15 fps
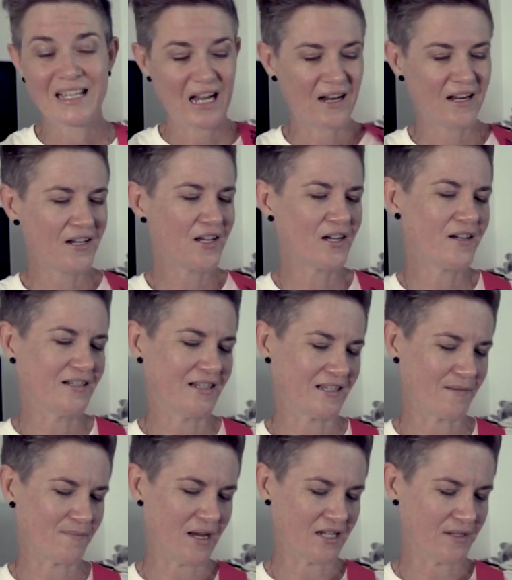And I know it
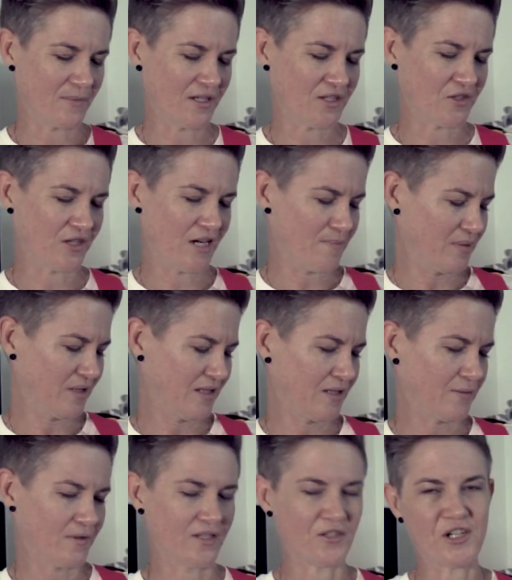doesn't match my Strat, but this
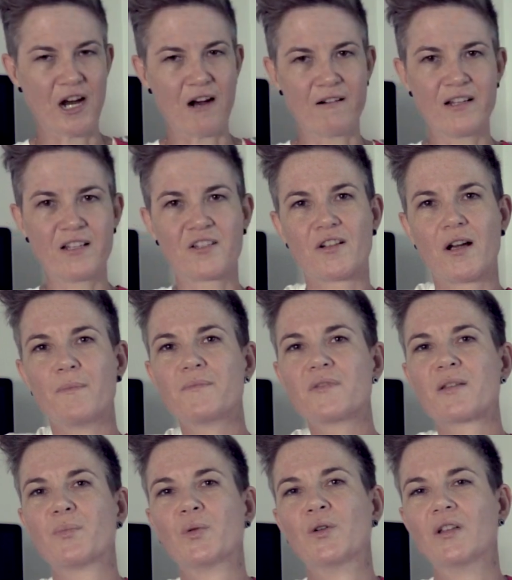was a charity Strat.
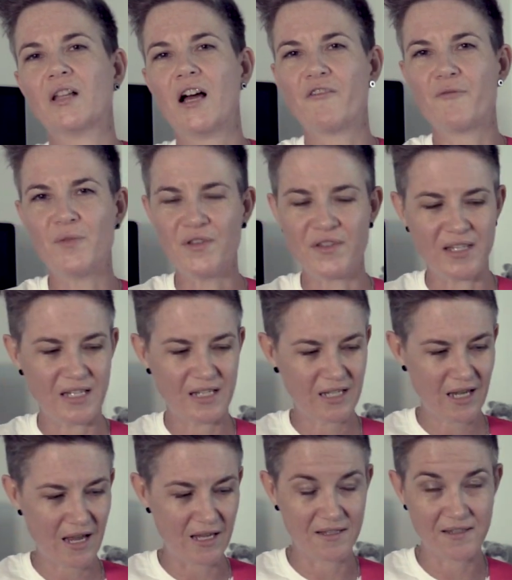Support live music
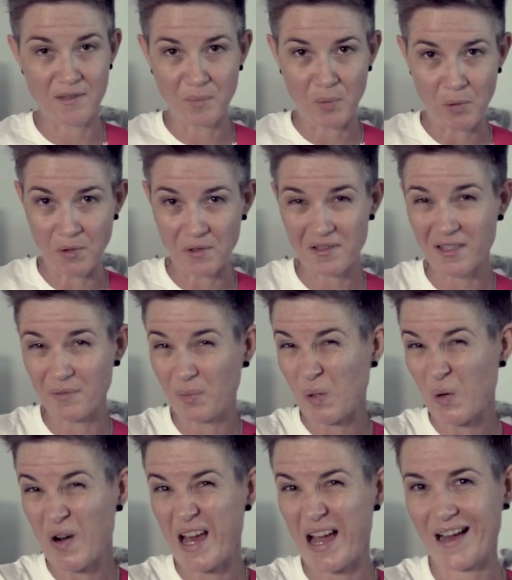and support
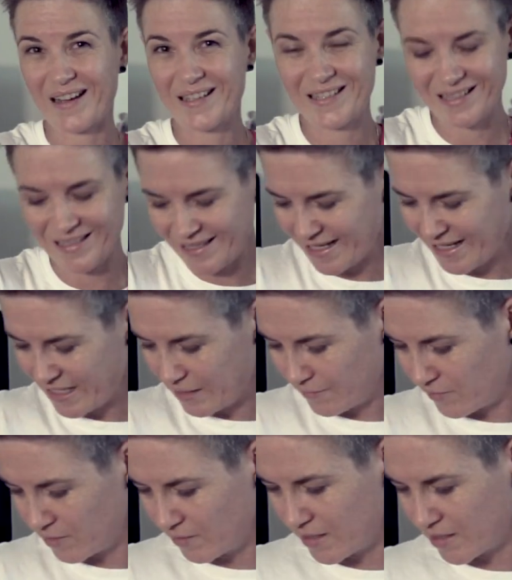Act.
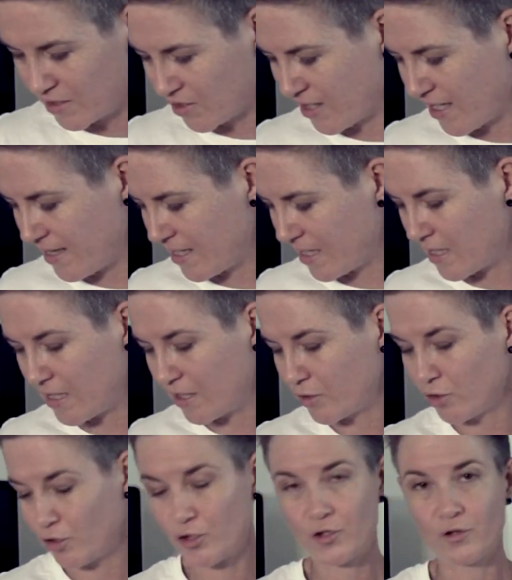If you're in Australia,
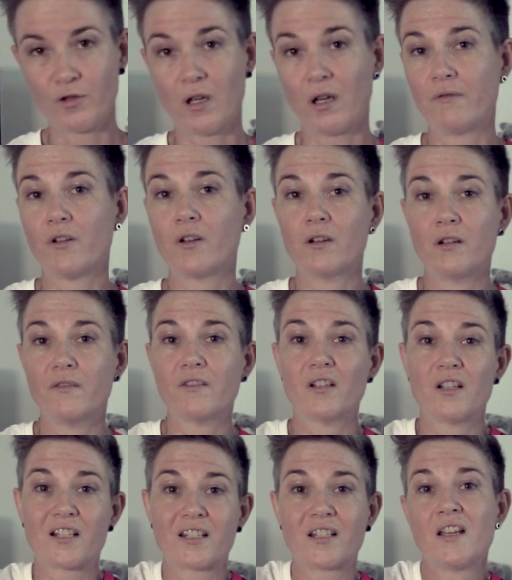you should have heard of
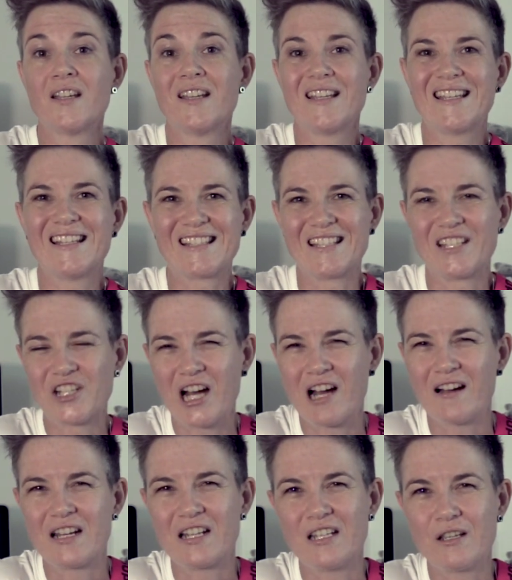it. It's a
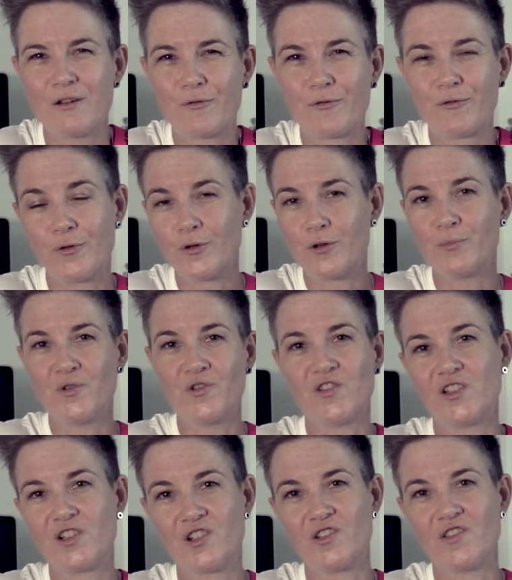charity for
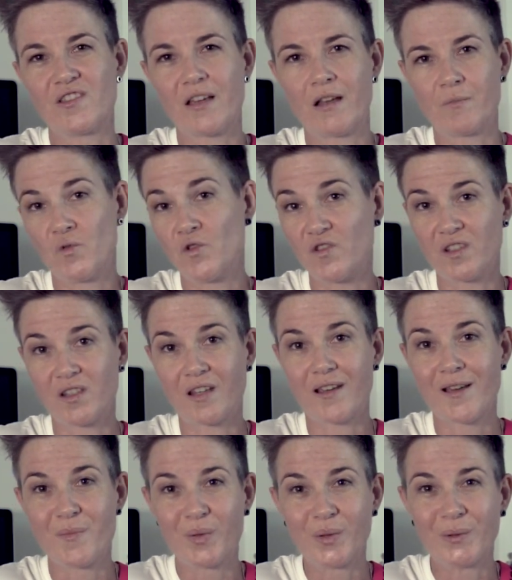musicians and music
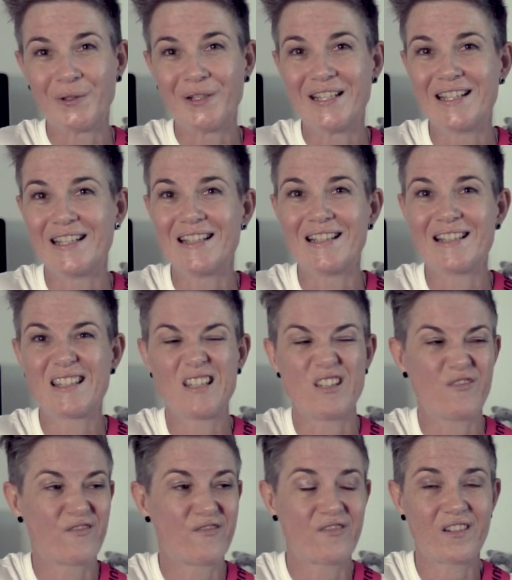employees
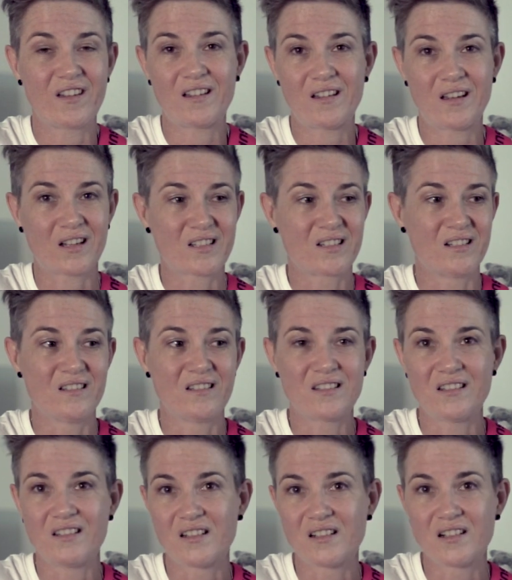if accidents,
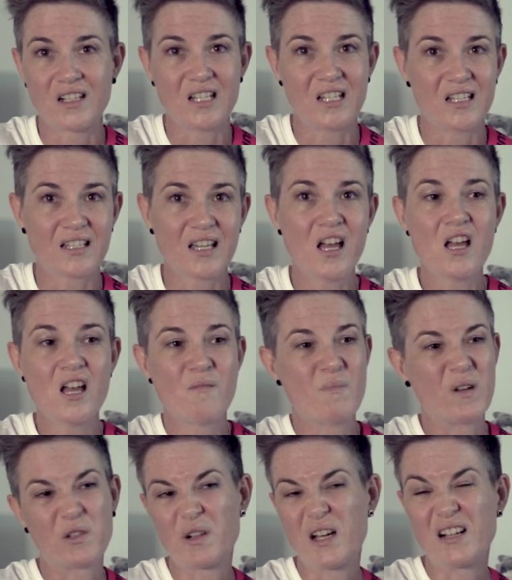injuries,
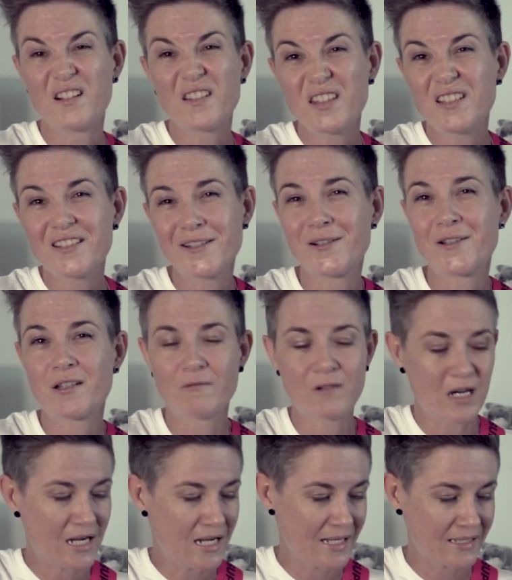mental health issues
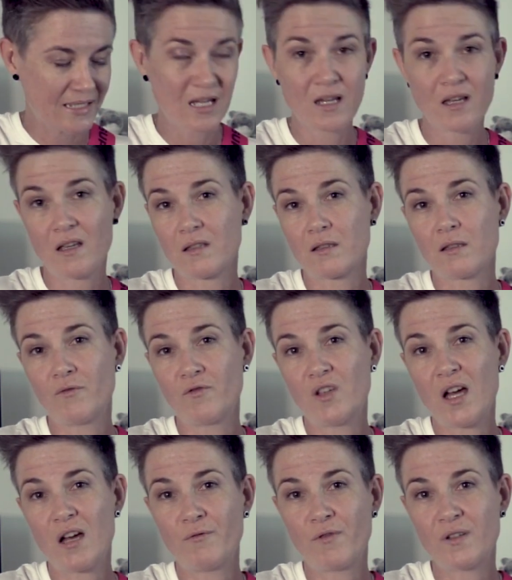arise. So if you
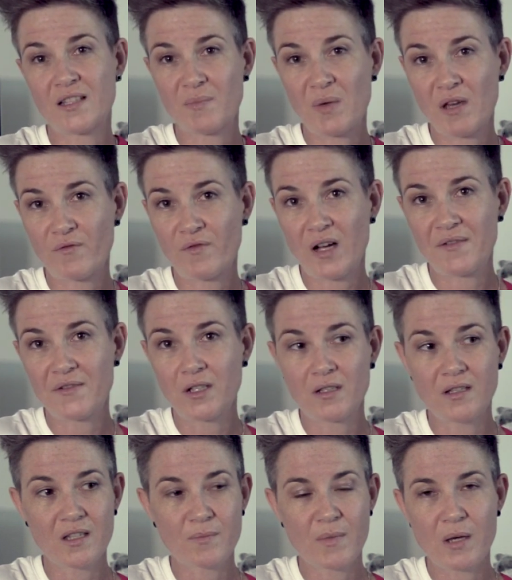have a spare
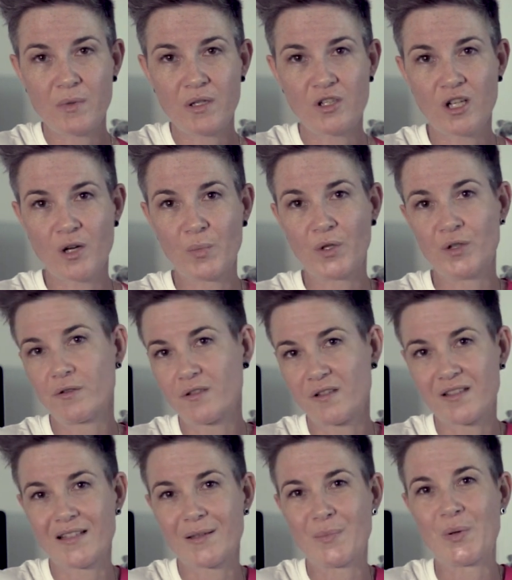$5, maybe jump onto
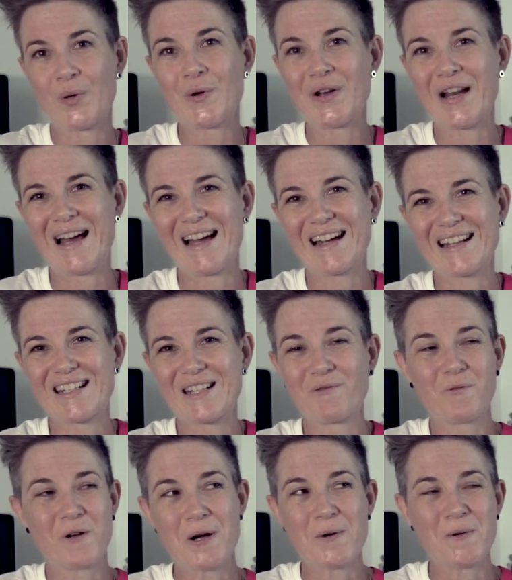Support Act
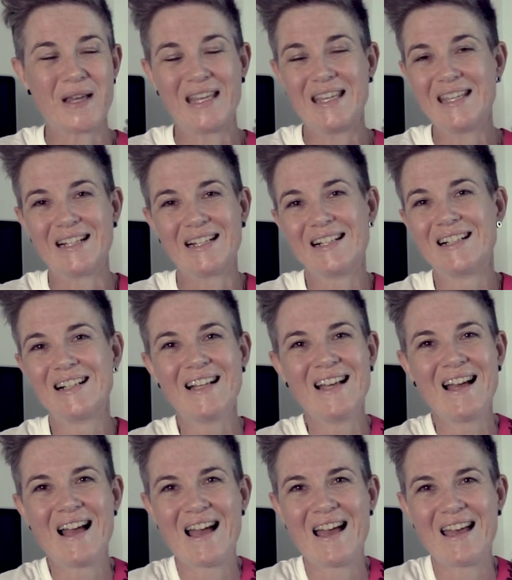while we're here
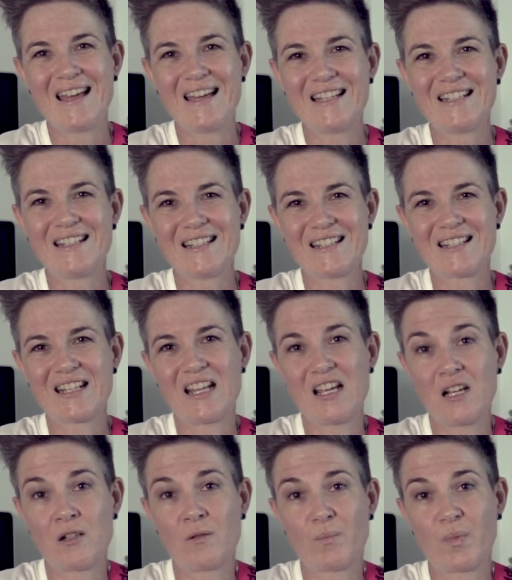and
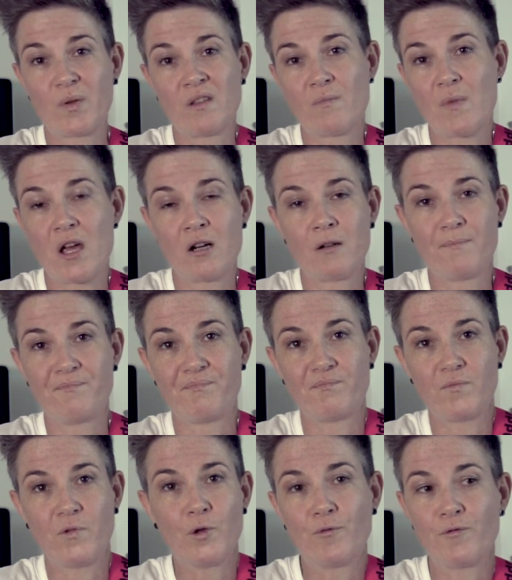help them help
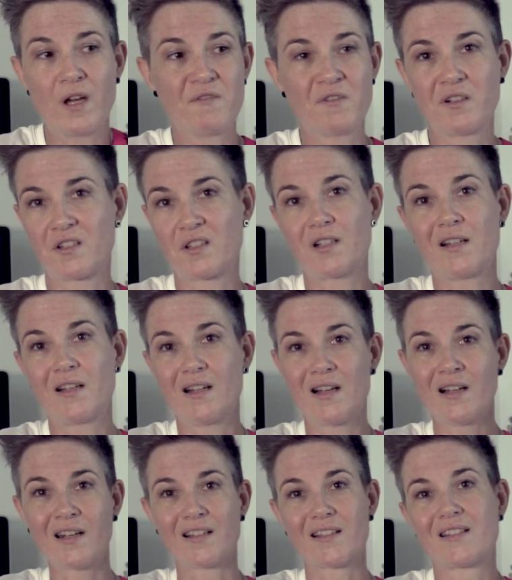your favourite Australian
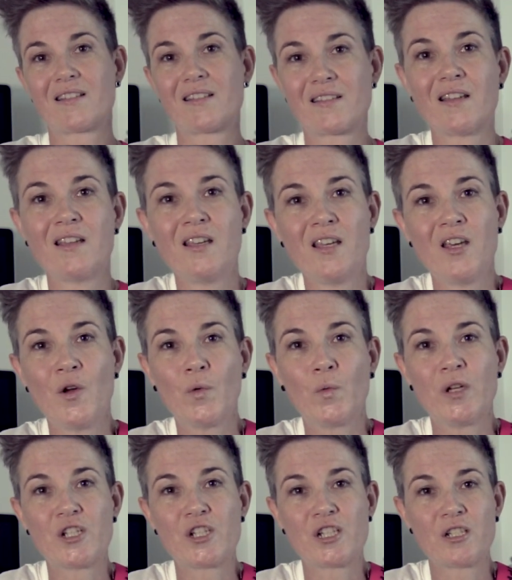artists,
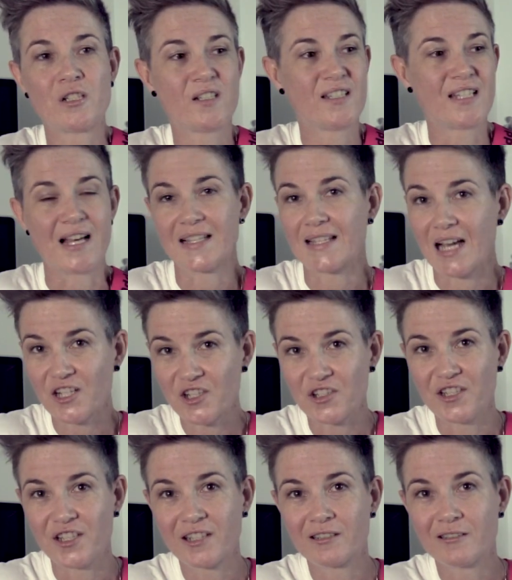which does
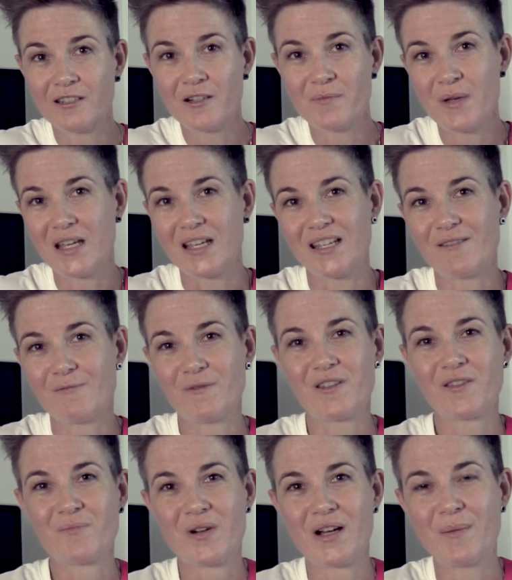actually include me
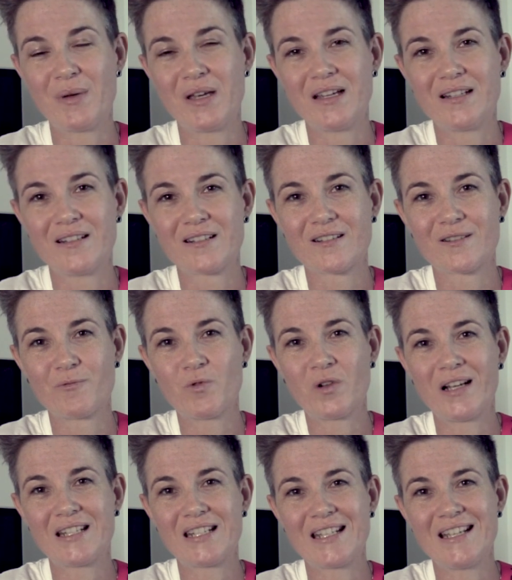with my band
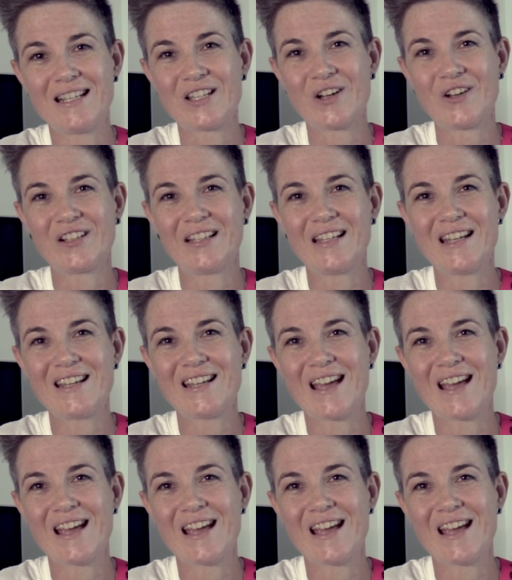White Tees Only.